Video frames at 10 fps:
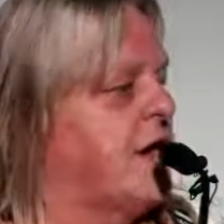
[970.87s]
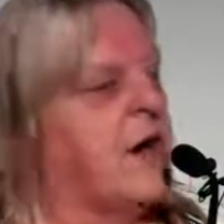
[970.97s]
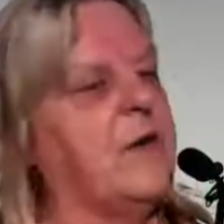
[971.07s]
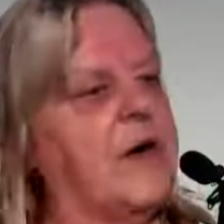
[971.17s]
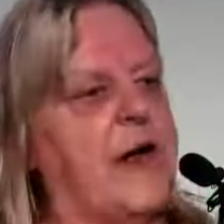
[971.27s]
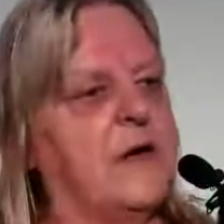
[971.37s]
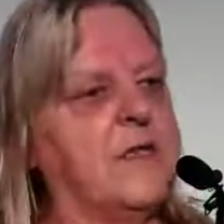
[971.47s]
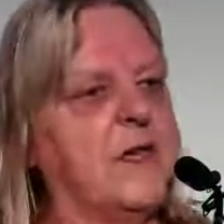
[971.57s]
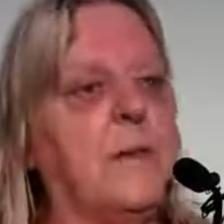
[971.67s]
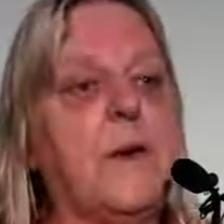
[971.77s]
go at our
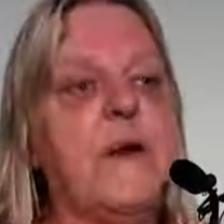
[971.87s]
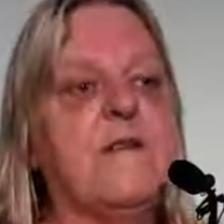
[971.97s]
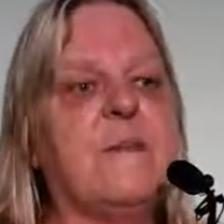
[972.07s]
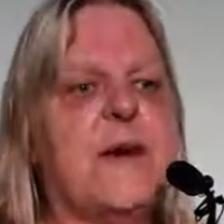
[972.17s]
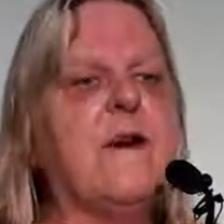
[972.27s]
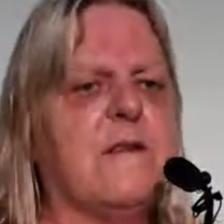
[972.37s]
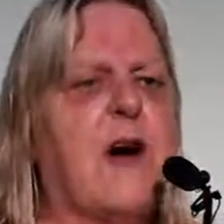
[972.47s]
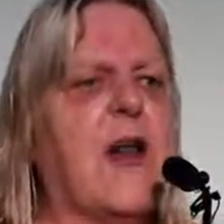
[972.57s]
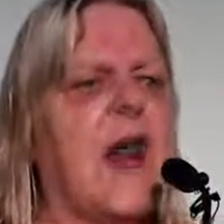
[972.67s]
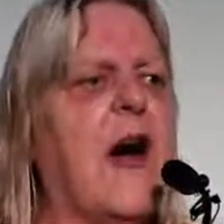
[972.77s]
GPs because
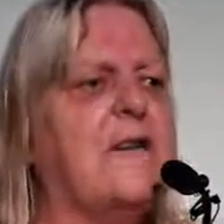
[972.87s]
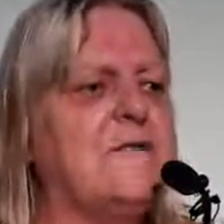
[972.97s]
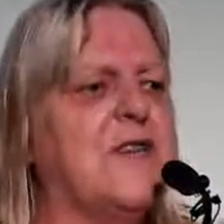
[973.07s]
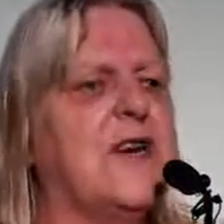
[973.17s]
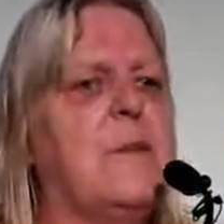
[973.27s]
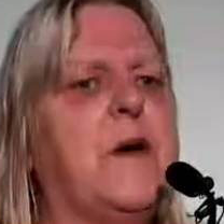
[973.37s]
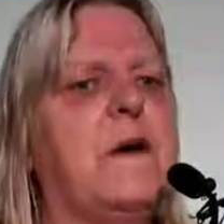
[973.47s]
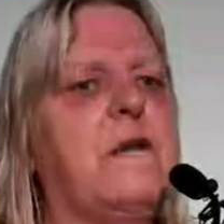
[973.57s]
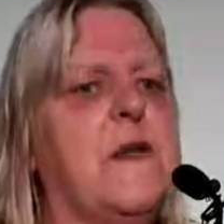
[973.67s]
I love GPs.